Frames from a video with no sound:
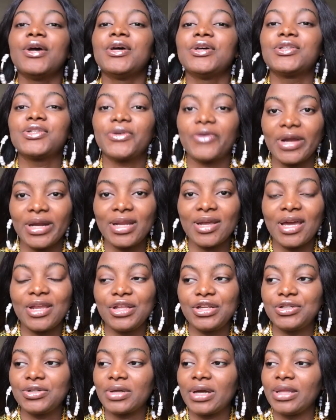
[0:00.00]
So right now I
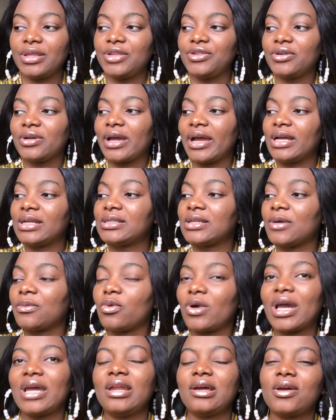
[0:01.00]
need you guys.
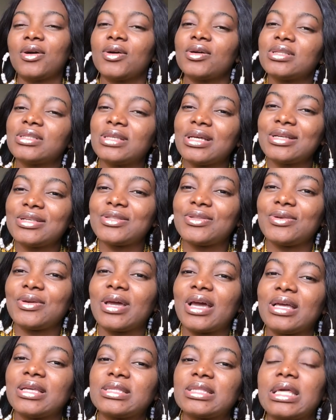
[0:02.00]
What kind of content do you
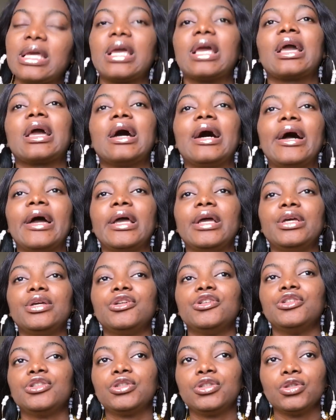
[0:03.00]
guys think I
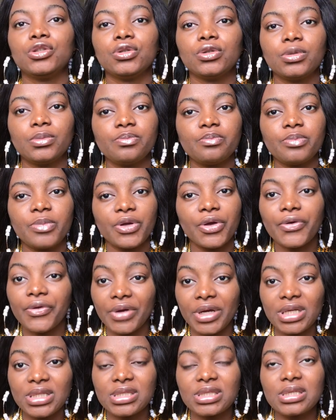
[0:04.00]
should be
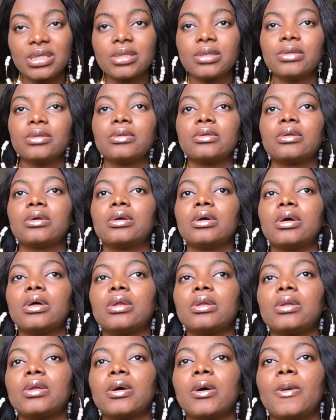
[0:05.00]
creating,
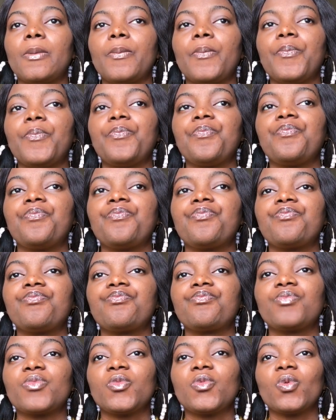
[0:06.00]
and
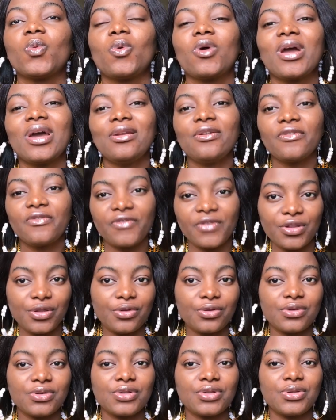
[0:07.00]
what kind of
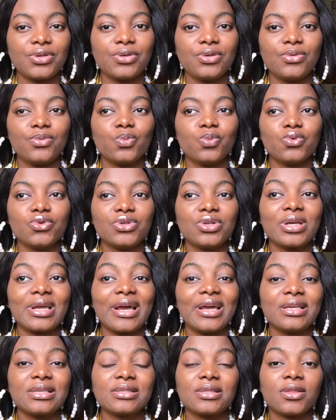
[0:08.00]
videos would you
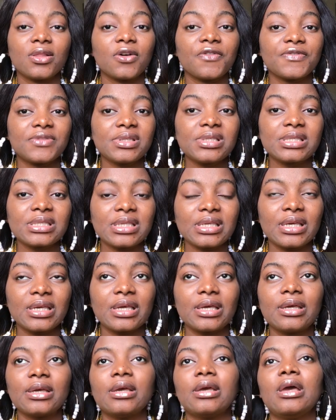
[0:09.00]
guys love to
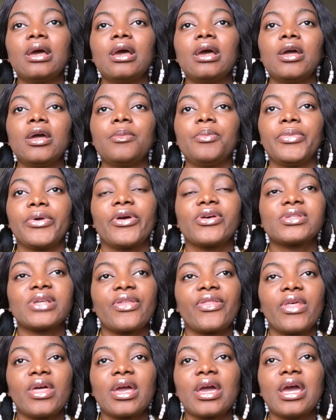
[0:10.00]
see? Because I
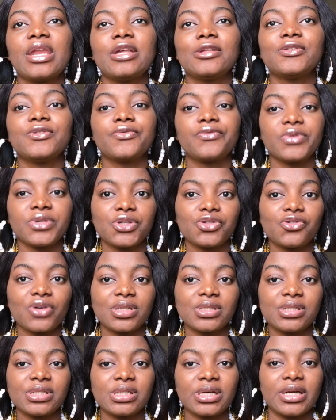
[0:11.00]
think I need to
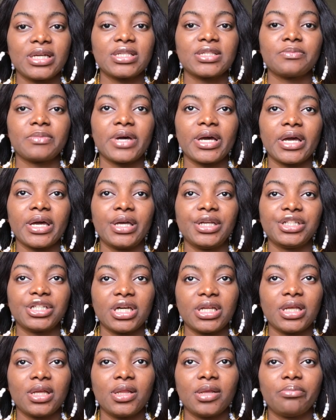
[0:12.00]
re-strategize my
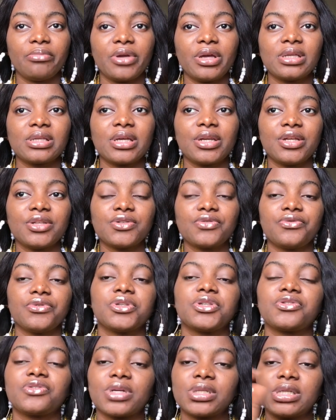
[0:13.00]
channel a bit. I need to
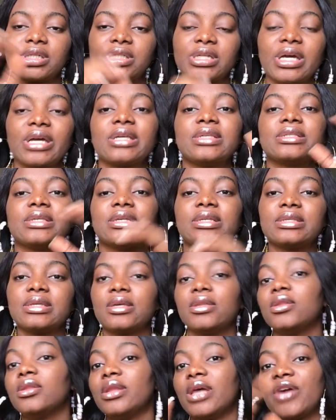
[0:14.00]
re-strategize it
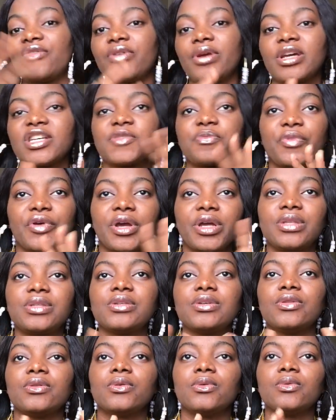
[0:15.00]
in every
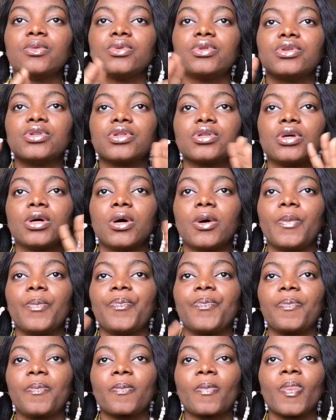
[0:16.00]
aspect, you know,
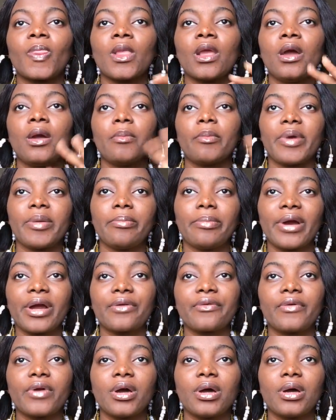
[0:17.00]
my
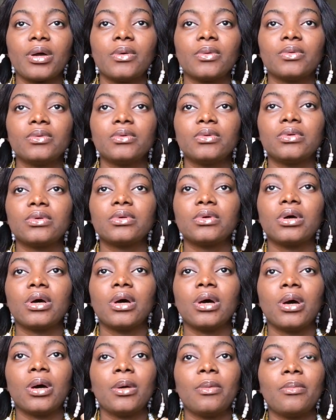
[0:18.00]
background,
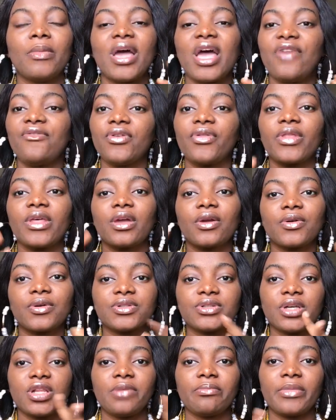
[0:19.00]
everything
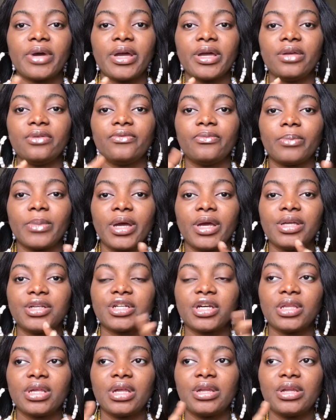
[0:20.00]
concerning my channel.